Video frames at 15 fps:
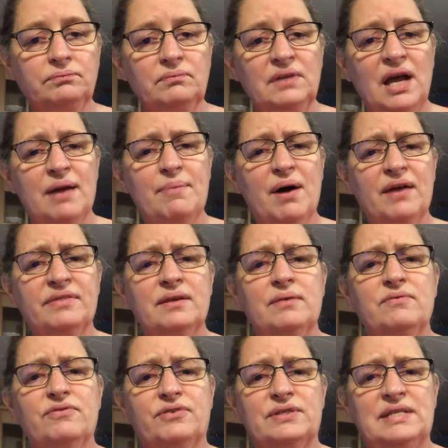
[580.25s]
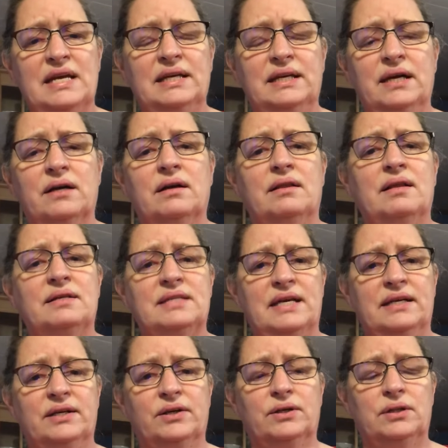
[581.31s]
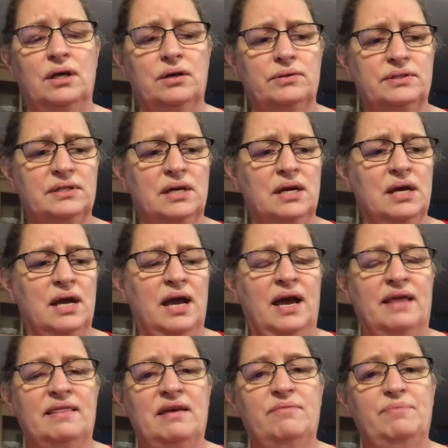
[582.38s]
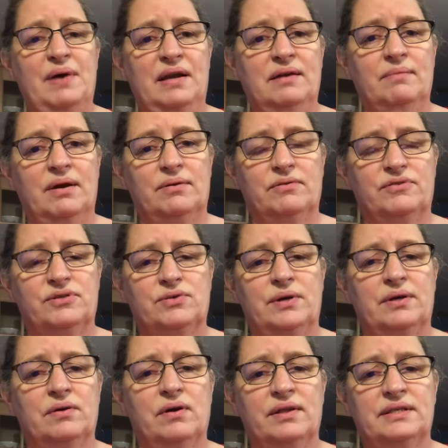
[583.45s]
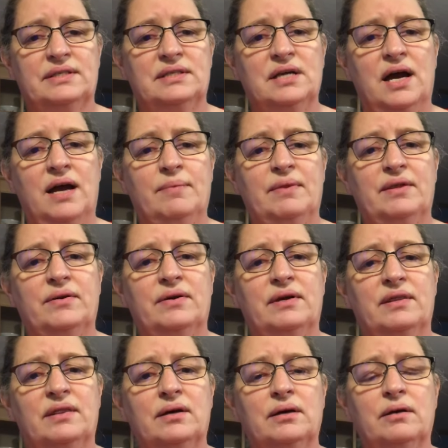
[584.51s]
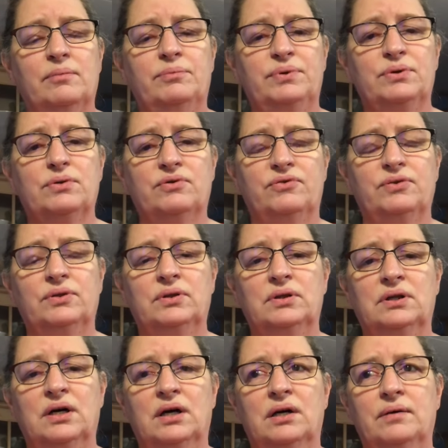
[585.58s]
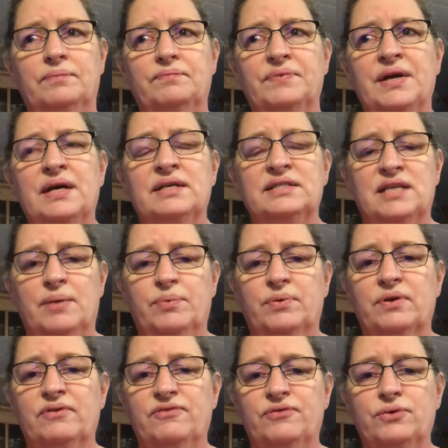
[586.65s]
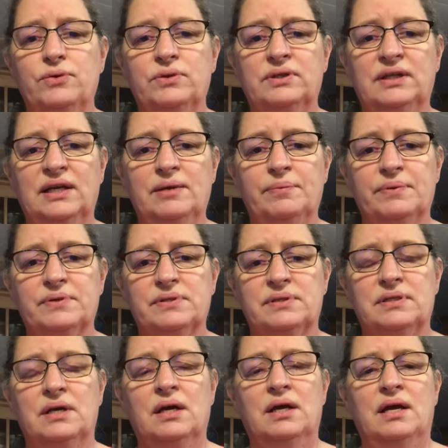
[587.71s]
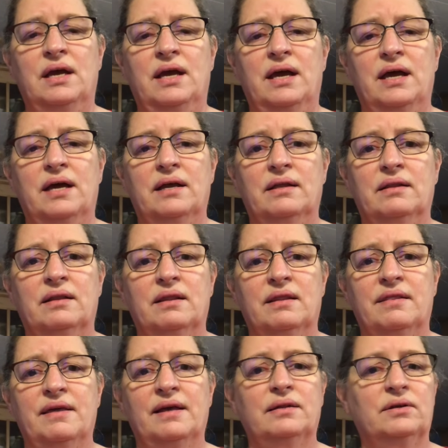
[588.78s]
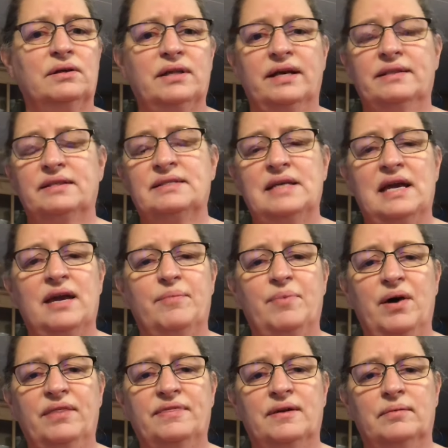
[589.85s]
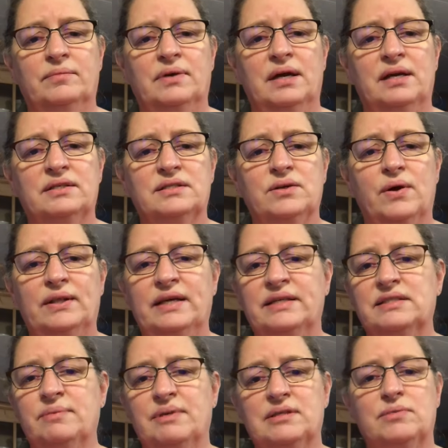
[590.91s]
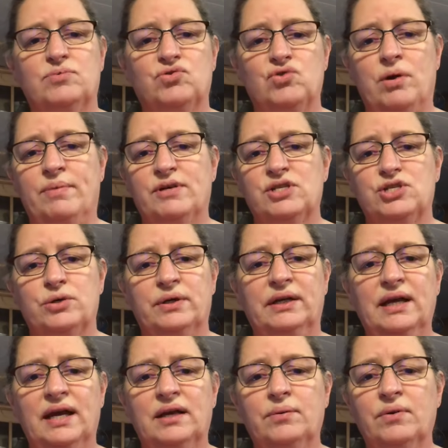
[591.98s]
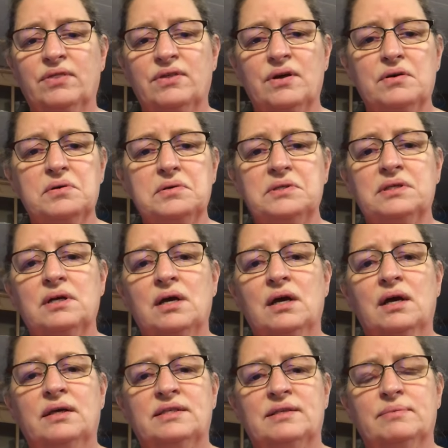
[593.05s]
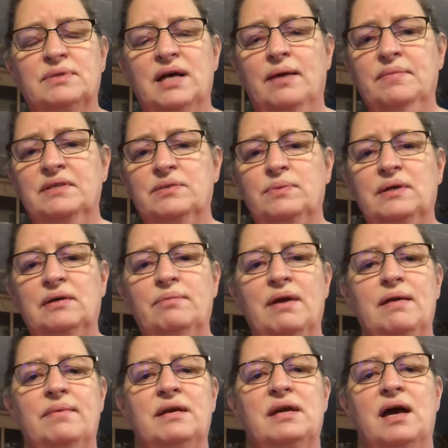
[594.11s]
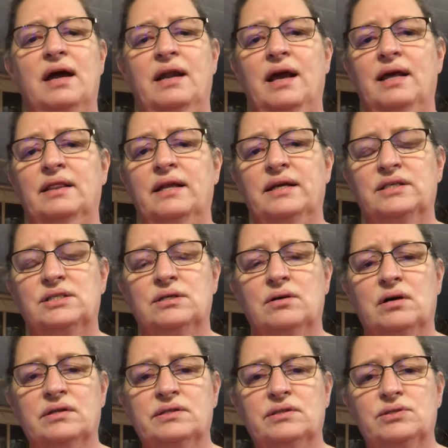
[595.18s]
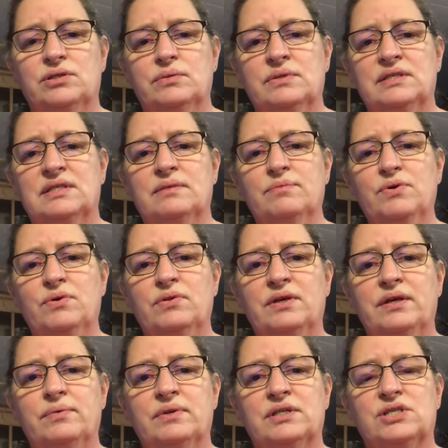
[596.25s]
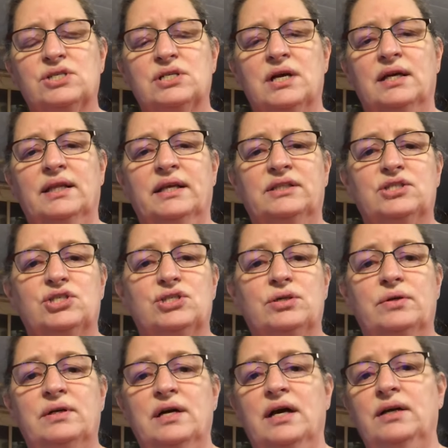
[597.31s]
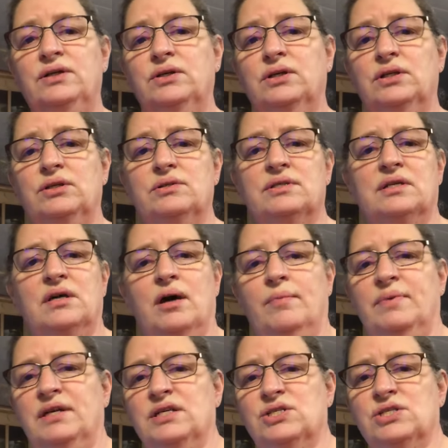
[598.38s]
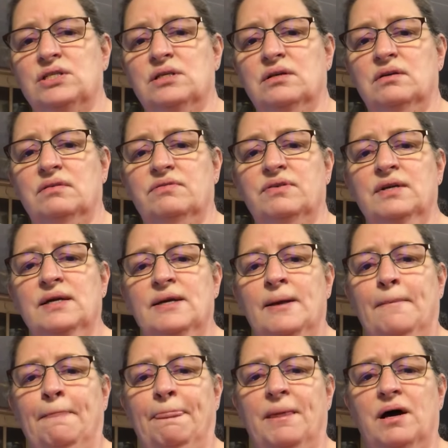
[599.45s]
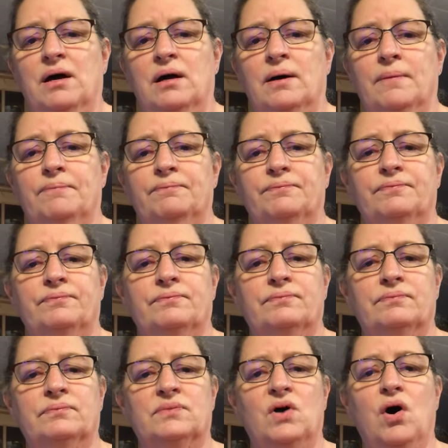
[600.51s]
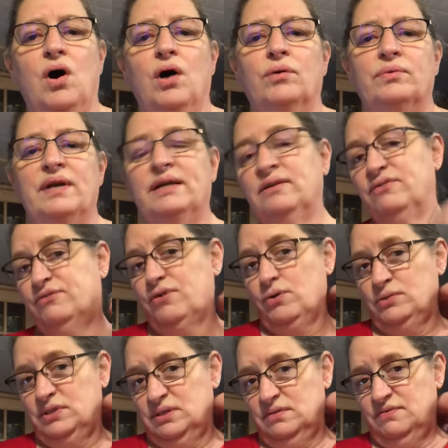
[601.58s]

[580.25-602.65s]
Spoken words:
I bought them for daycare, and then daycare closed, and they've been in my refrigerator all this time, and they're in the beautiful Tupperware food keepers, and they look like the day I bought them. And so I'd like to make some strawberry shortcake with those sometime this week maybe, and I'd like to also do a smoothie, which I'd like to show you how you can use a combination of already frozen